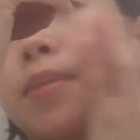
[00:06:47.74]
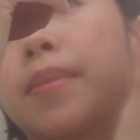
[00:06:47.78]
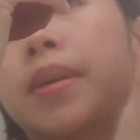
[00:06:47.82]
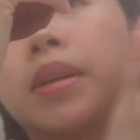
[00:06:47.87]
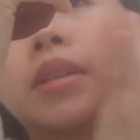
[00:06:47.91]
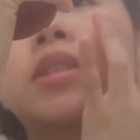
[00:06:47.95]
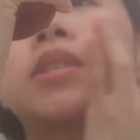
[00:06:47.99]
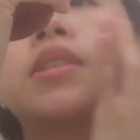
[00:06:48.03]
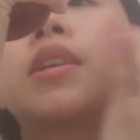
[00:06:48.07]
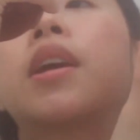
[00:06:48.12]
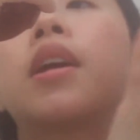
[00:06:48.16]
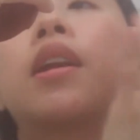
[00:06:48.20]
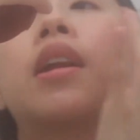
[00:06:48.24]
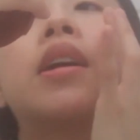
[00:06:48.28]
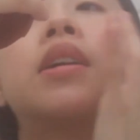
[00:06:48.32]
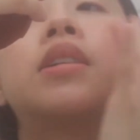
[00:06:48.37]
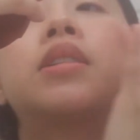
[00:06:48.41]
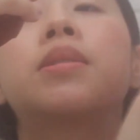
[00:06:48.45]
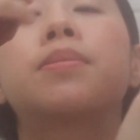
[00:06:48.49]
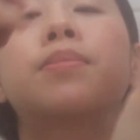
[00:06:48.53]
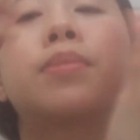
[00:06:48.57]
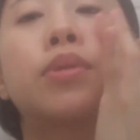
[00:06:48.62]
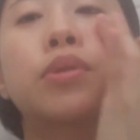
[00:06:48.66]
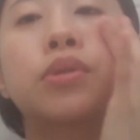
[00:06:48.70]
my skin
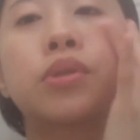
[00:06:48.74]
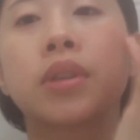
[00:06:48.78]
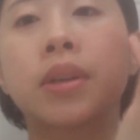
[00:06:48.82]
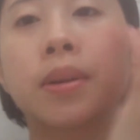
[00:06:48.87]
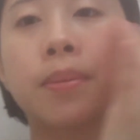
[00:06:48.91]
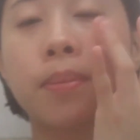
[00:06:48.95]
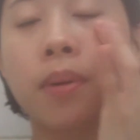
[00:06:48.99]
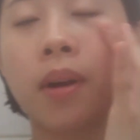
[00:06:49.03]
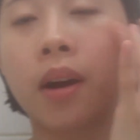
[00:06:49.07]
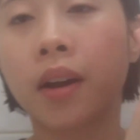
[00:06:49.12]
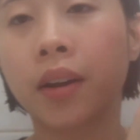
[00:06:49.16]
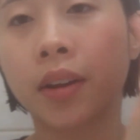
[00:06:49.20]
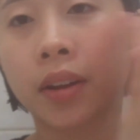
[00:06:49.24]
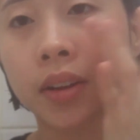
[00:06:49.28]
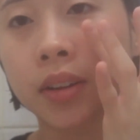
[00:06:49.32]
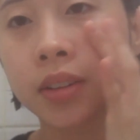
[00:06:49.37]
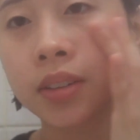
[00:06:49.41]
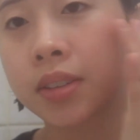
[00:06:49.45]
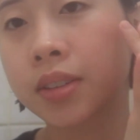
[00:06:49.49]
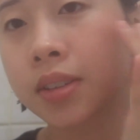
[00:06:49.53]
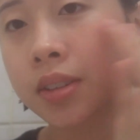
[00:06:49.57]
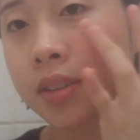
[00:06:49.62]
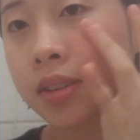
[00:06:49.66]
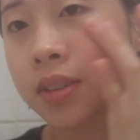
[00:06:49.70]
as opposed to a
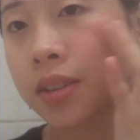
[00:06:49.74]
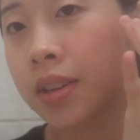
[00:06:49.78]
product